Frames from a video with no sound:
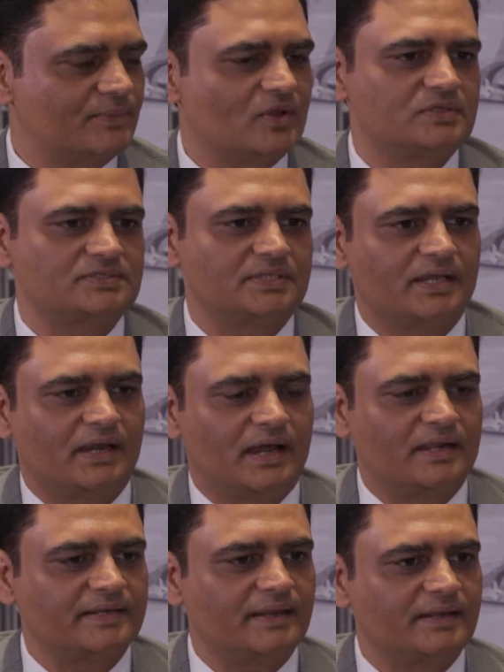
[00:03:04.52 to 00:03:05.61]
because
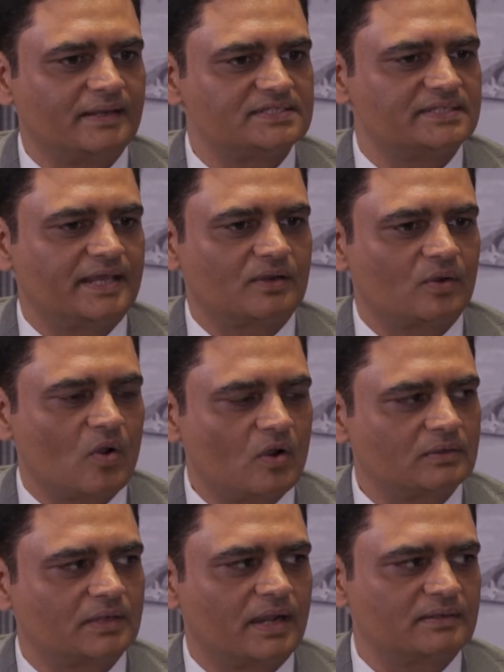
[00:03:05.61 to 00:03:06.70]
until unless they are
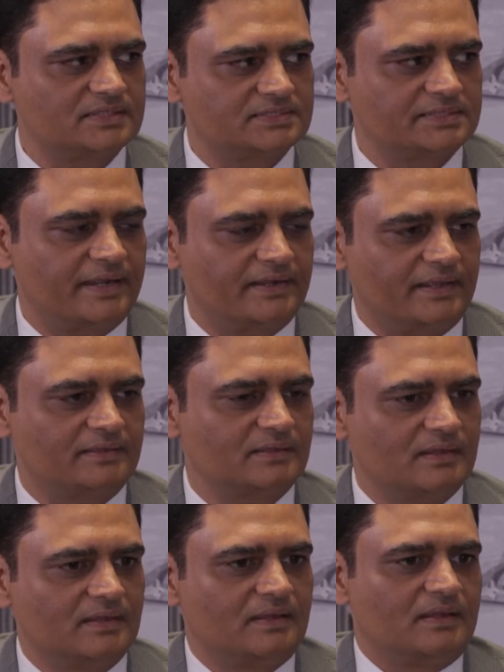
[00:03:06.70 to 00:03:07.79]
not understanding
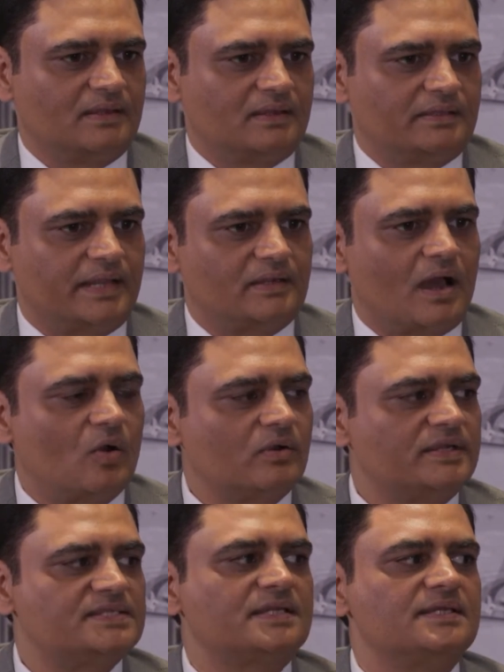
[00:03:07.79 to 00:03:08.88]
that how
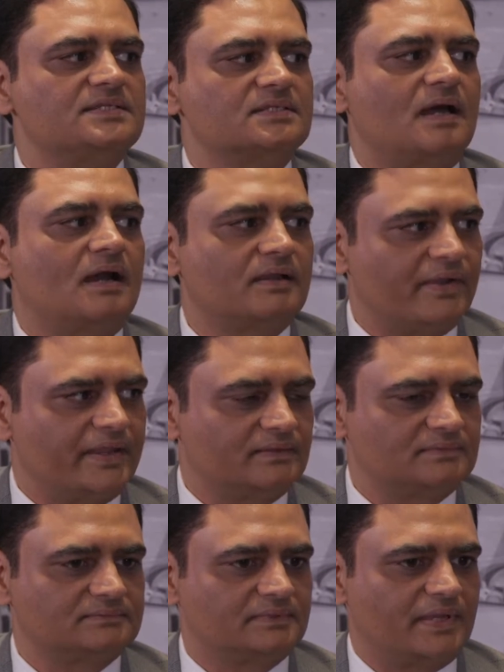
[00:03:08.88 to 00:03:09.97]
risk is occurring
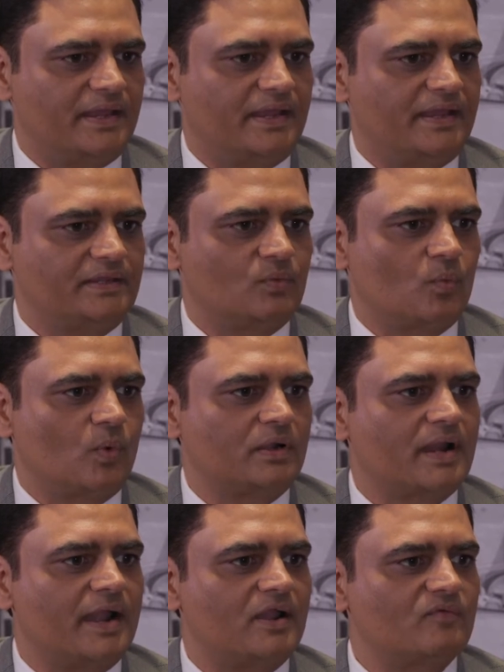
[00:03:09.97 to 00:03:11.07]
and
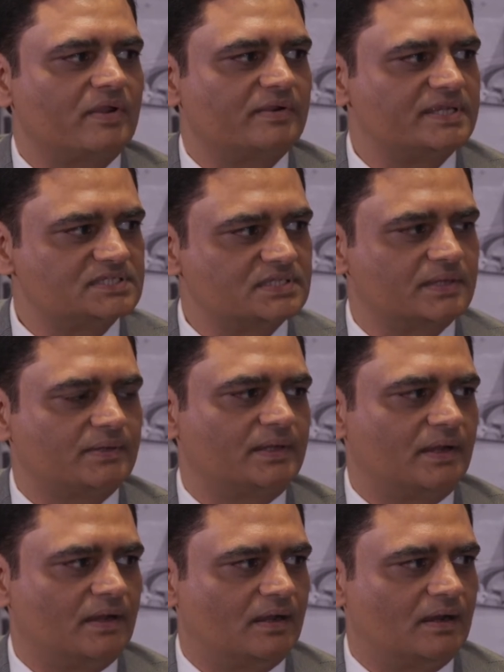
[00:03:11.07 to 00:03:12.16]
what kind of a risk
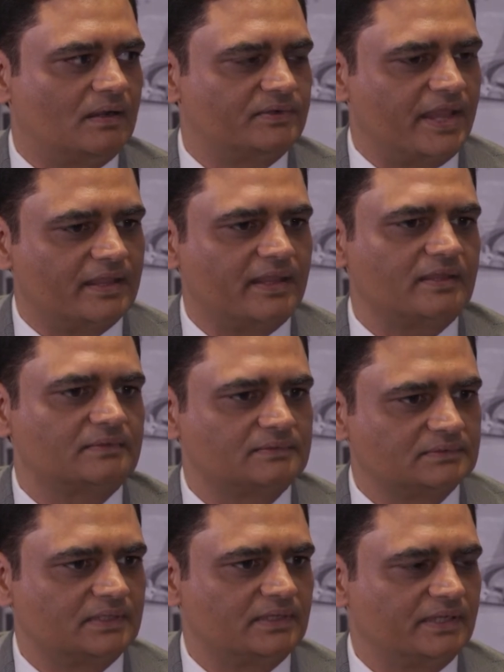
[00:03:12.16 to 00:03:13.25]
uh, taking
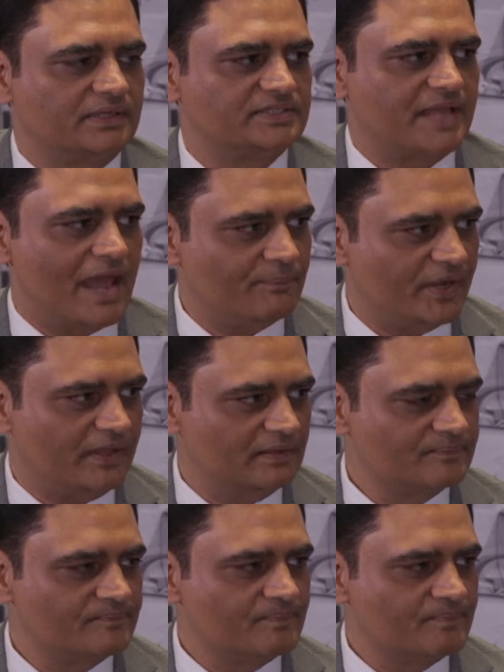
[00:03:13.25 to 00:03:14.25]
is happening,